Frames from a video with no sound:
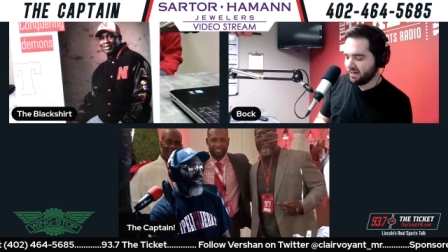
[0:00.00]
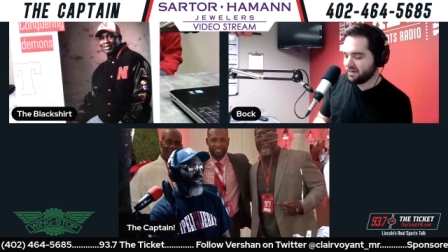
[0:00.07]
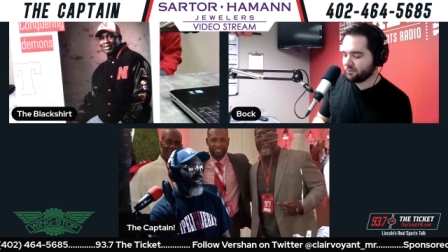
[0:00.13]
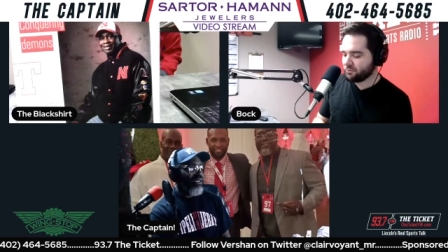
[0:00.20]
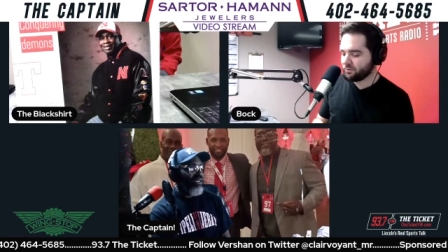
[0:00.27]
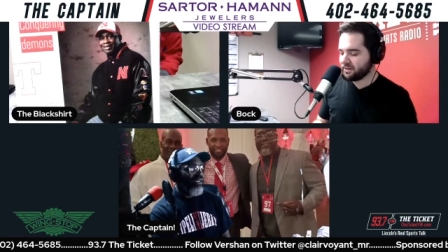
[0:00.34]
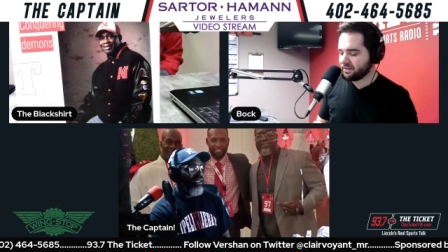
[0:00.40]
I
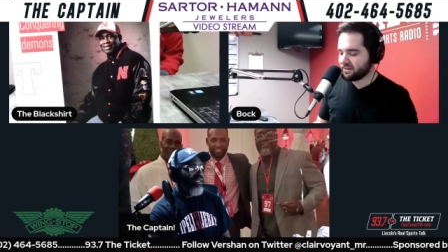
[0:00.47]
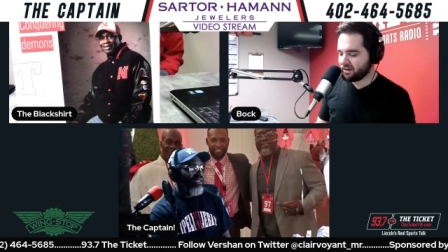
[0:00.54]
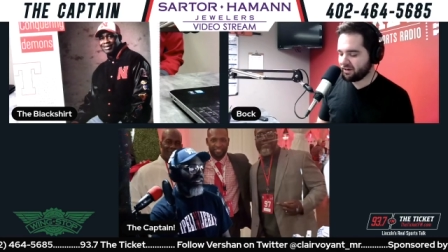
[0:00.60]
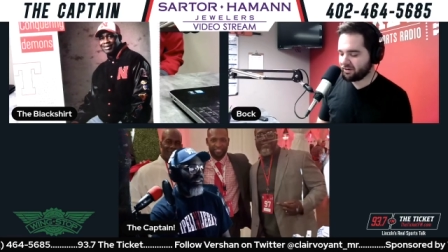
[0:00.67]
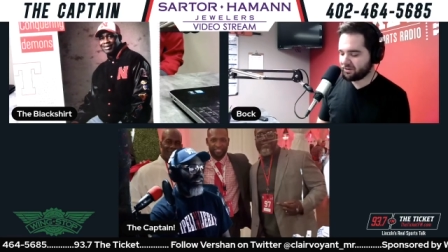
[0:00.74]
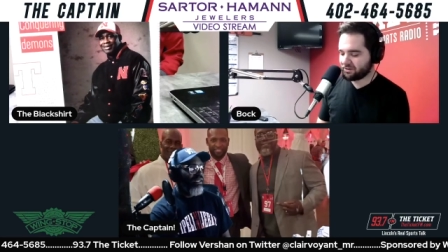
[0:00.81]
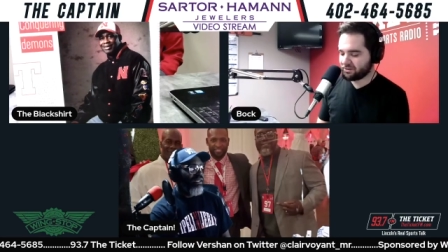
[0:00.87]
can read the
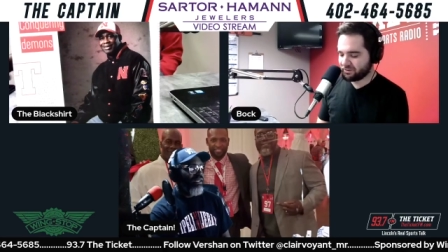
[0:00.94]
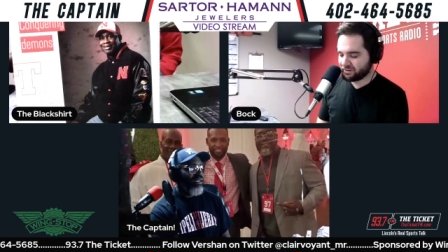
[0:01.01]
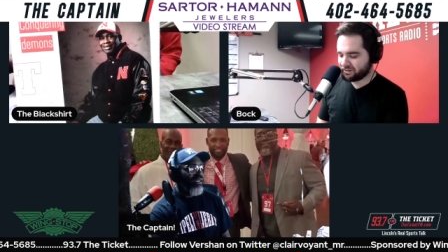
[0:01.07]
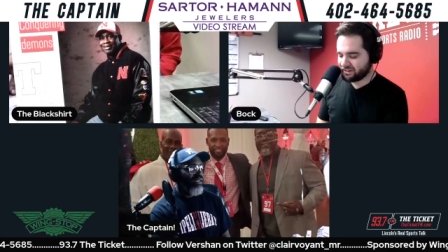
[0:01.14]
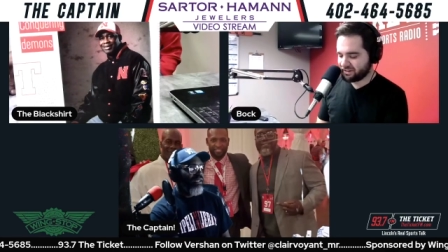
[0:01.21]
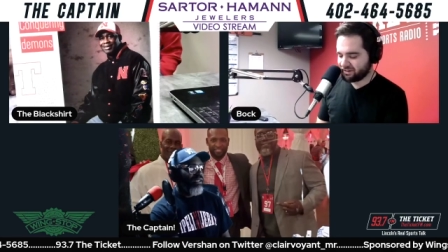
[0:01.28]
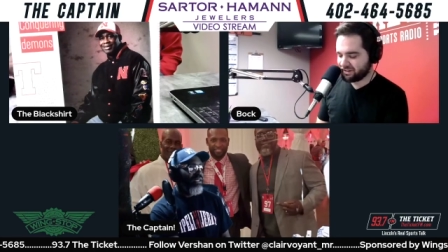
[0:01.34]
article
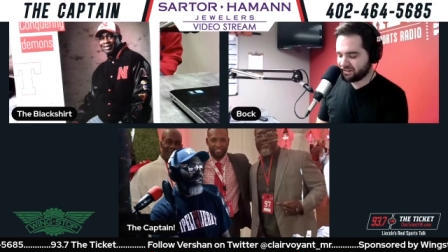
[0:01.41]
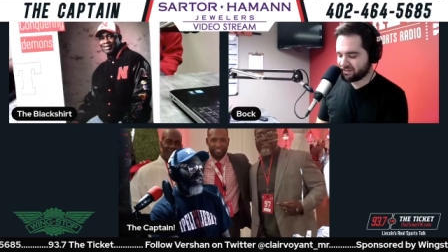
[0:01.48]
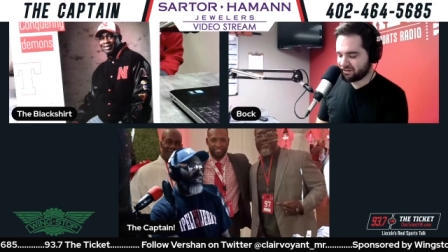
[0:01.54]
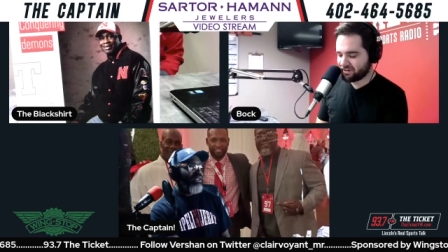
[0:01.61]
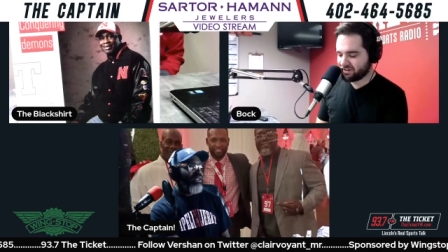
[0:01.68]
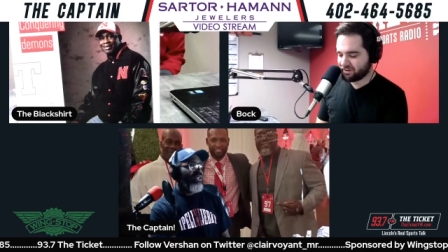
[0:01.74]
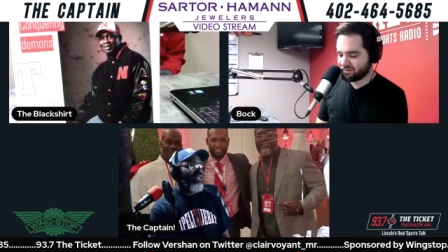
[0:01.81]
to see his
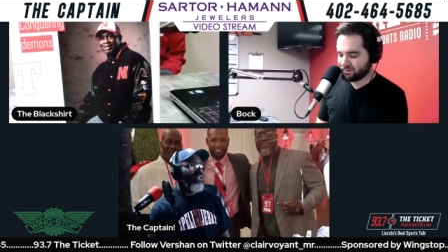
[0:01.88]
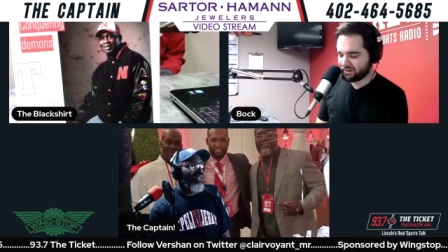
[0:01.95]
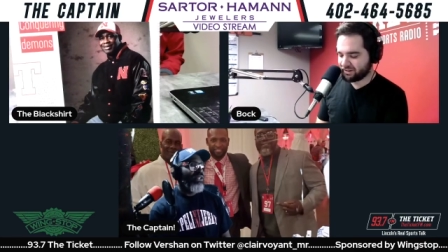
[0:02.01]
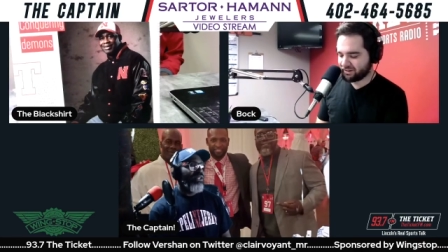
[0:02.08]
argument.